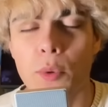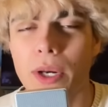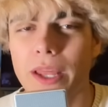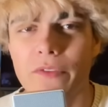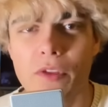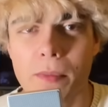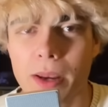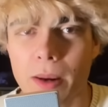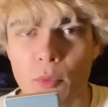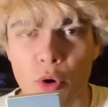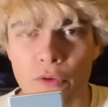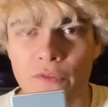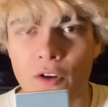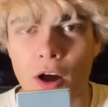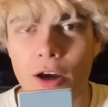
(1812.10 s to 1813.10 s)
give them any more
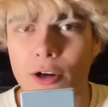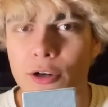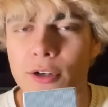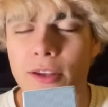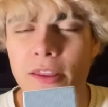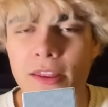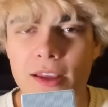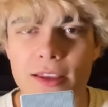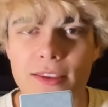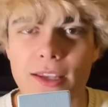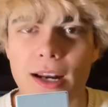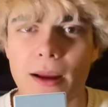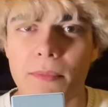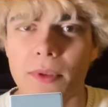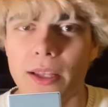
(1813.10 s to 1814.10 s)
fodder to think that
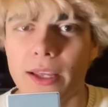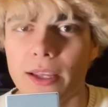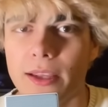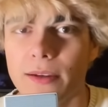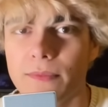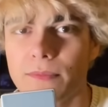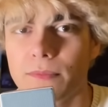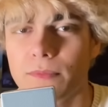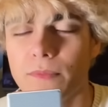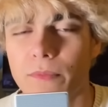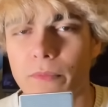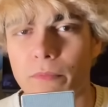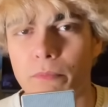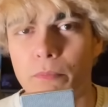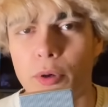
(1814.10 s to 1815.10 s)
I'm like
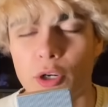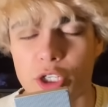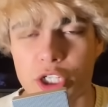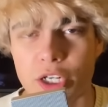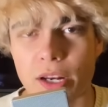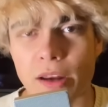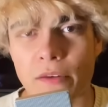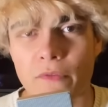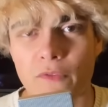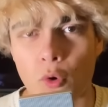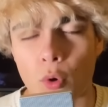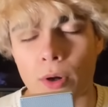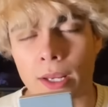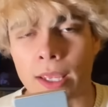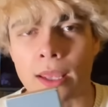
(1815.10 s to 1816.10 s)
pushing
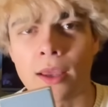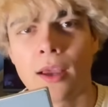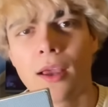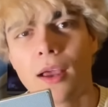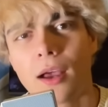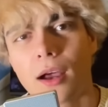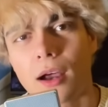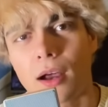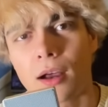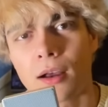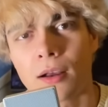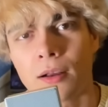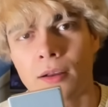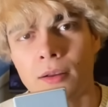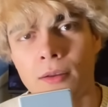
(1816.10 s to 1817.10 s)
40.
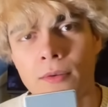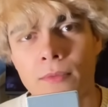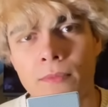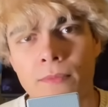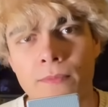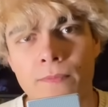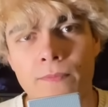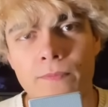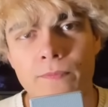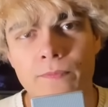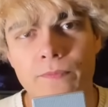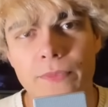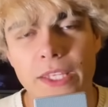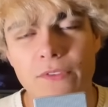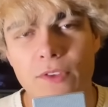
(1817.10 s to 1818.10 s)

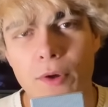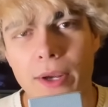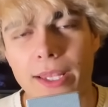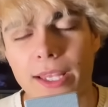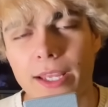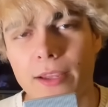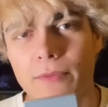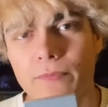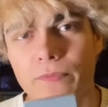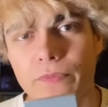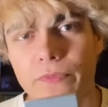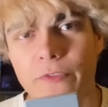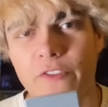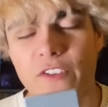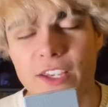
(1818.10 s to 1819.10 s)
Even though I like
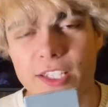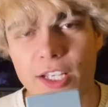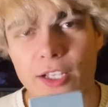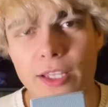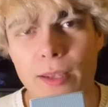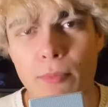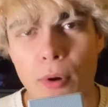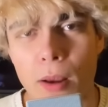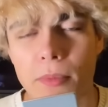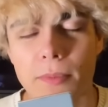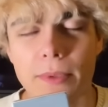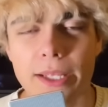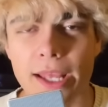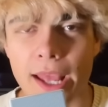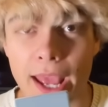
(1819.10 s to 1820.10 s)
physically
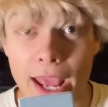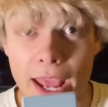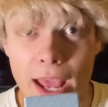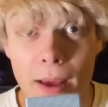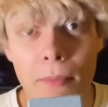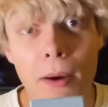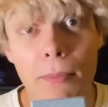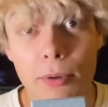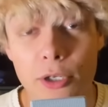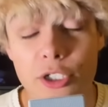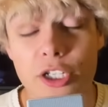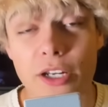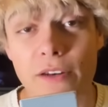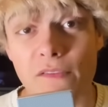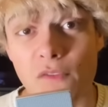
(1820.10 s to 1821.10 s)
probably am
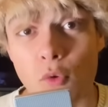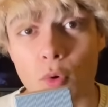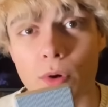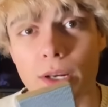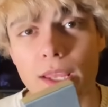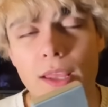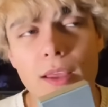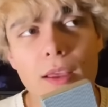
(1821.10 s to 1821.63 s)
pushing 40.